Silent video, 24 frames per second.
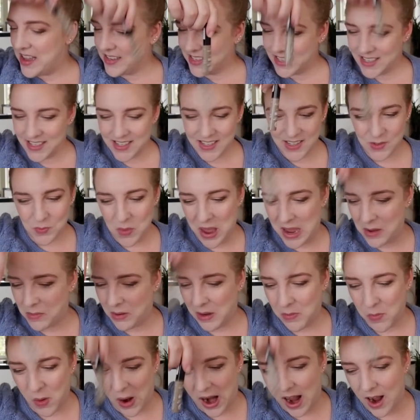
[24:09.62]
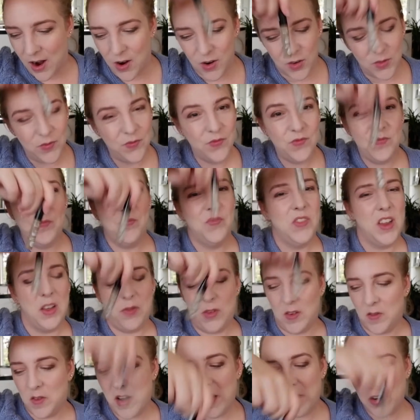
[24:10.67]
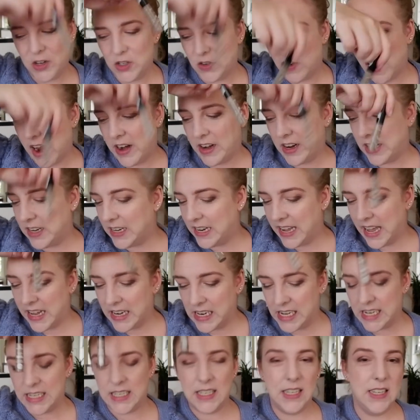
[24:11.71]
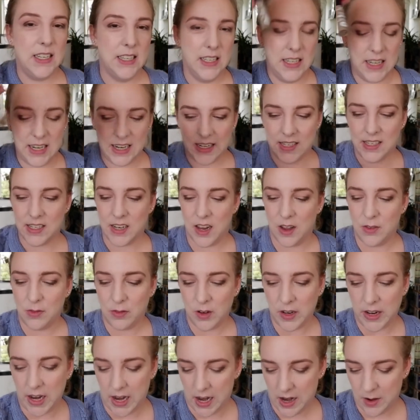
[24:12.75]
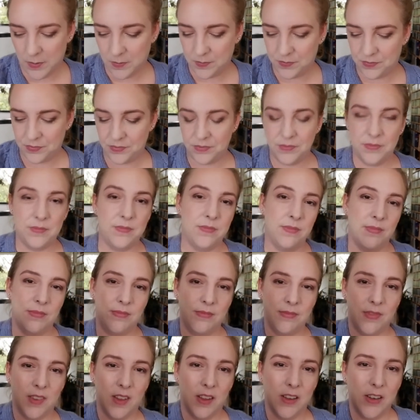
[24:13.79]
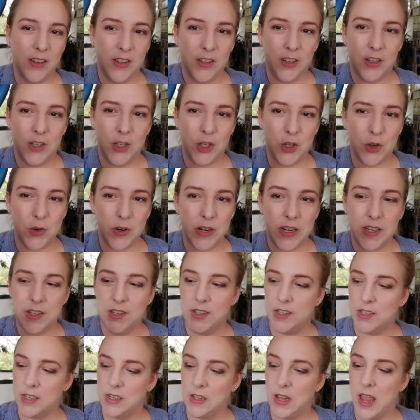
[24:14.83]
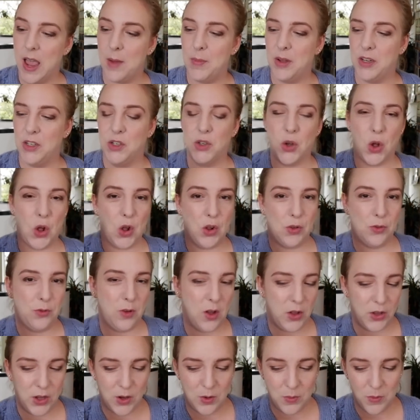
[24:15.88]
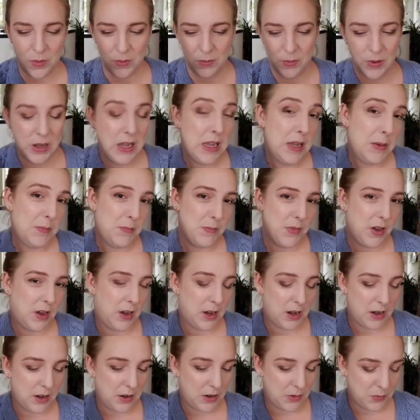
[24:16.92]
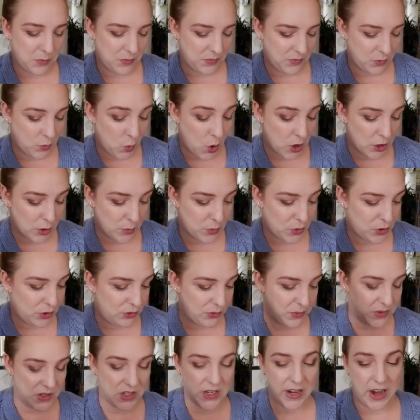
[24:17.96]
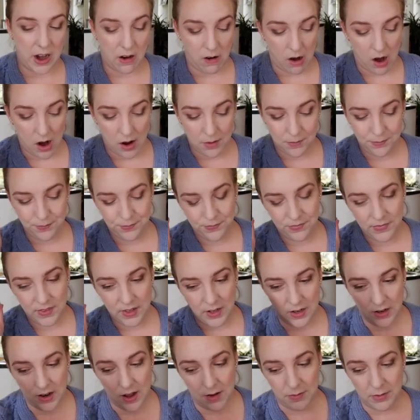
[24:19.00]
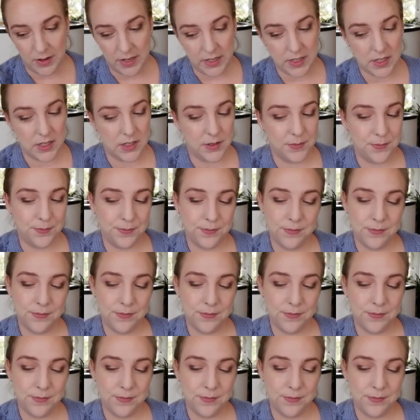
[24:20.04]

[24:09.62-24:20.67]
Essence Make Me Brow. If you've never tried it, get it. It's lovely. Catrice Glam and Doll Volume uh, Waterproof Mascara. Love it.